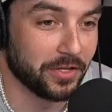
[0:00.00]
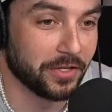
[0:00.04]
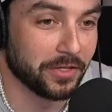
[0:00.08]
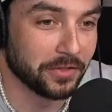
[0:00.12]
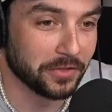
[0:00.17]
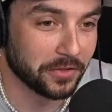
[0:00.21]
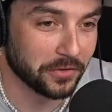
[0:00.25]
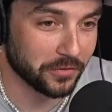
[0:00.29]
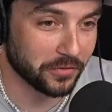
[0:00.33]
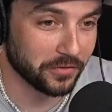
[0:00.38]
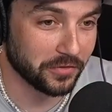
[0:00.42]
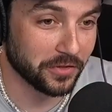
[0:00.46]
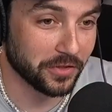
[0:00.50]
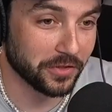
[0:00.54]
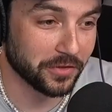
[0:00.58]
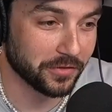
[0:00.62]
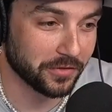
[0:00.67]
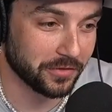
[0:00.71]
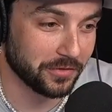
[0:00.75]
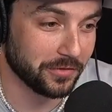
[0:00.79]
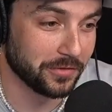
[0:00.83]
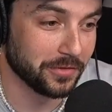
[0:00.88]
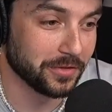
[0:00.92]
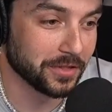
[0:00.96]
in those
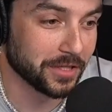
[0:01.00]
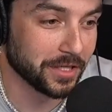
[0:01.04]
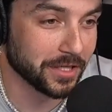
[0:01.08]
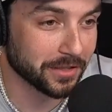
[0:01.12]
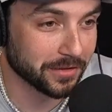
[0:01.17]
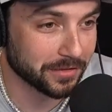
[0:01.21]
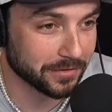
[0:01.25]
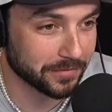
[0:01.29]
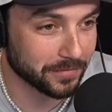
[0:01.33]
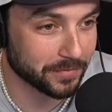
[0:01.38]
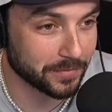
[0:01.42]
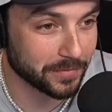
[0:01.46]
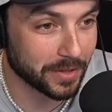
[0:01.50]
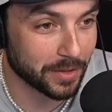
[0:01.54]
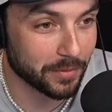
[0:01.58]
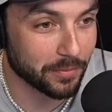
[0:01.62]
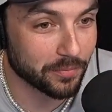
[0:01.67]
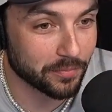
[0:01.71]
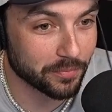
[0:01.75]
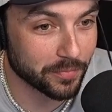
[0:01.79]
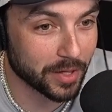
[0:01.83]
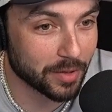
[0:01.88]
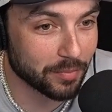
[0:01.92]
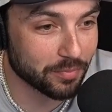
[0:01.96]
seats, dude. Like
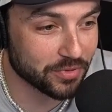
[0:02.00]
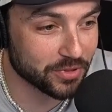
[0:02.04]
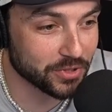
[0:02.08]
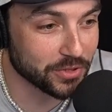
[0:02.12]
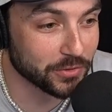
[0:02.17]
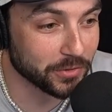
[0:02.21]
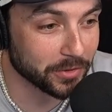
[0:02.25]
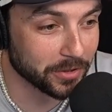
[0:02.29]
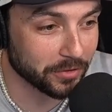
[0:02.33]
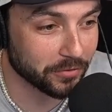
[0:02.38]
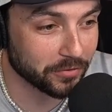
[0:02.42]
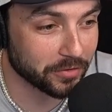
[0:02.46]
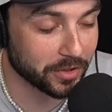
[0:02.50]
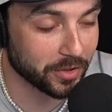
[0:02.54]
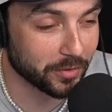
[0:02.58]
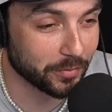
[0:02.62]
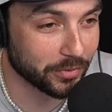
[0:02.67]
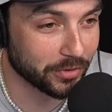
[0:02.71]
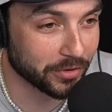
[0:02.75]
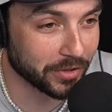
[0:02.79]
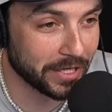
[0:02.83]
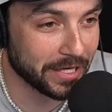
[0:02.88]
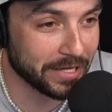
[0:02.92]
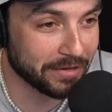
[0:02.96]
my puke is gonna
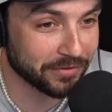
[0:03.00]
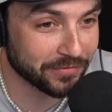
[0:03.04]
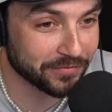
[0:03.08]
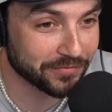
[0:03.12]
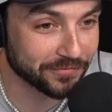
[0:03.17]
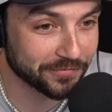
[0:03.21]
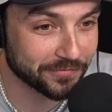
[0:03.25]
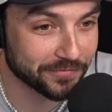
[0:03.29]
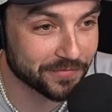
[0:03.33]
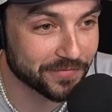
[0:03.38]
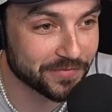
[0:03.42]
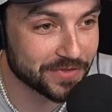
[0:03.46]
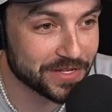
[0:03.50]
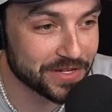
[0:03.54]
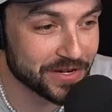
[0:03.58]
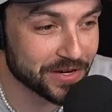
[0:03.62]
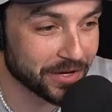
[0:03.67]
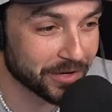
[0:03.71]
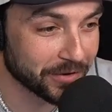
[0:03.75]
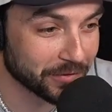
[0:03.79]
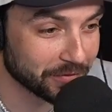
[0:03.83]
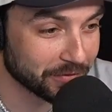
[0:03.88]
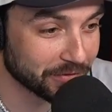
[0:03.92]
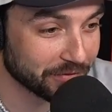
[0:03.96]
play,
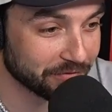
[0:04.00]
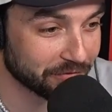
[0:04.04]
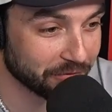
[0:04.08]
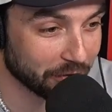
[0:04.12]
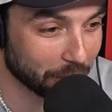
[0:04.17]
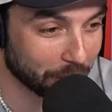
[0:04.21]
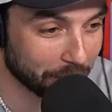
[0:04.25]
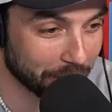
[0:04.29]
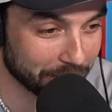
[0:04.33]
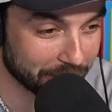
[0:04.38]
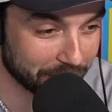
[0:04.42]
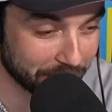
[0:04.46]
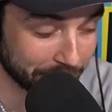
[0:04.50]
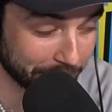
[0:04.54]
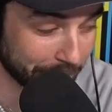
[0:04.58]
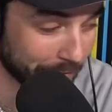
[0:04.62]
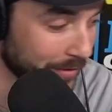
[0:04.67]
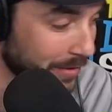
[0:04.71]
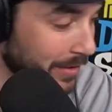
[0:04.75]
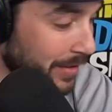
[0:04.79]
forward too.